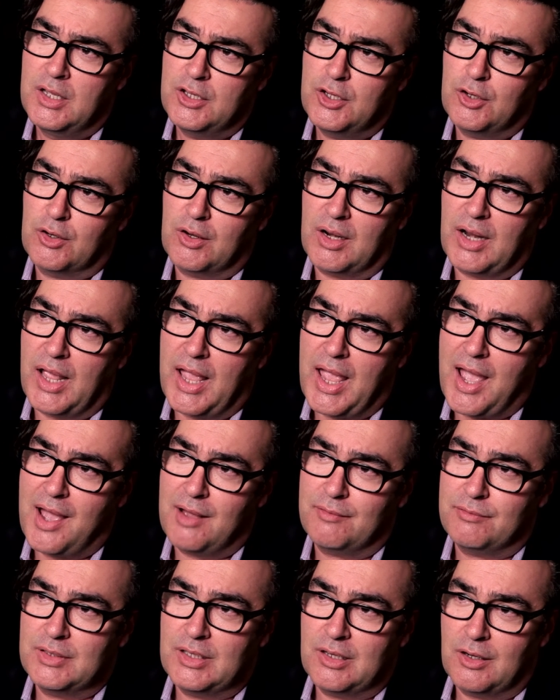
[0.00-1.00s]
You're going to
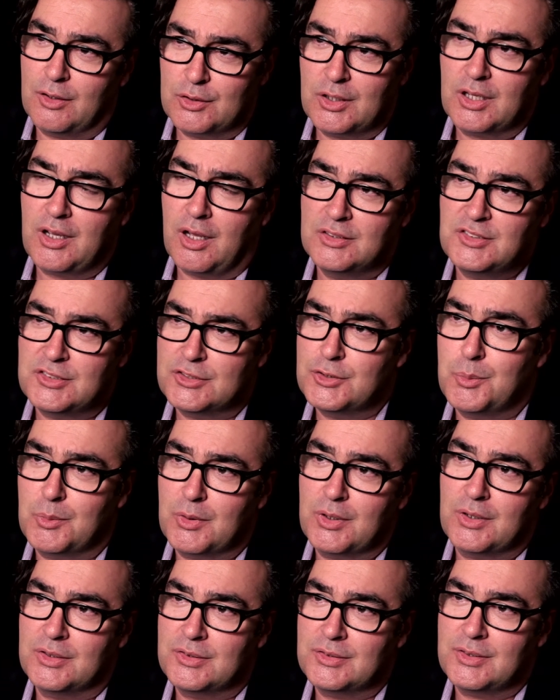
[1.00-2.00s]
have, the
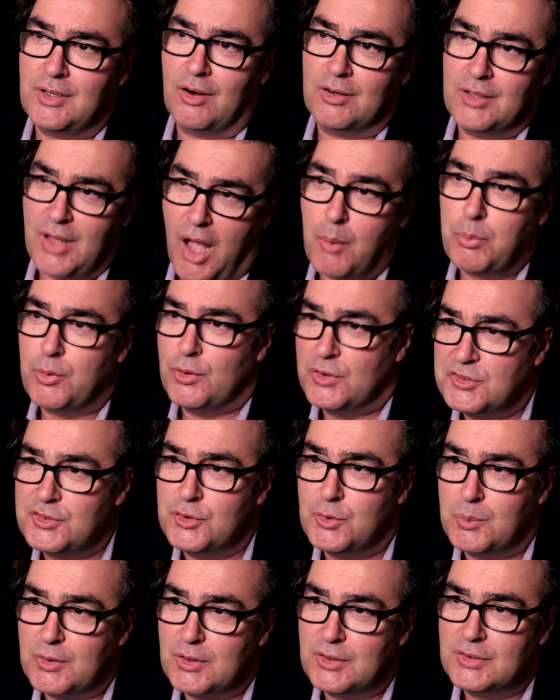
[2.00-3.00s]
consumers are now
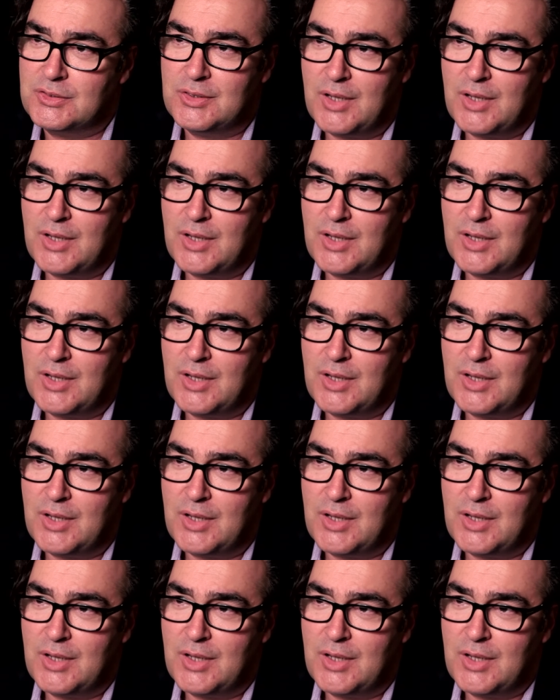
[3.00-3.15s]
prosumers,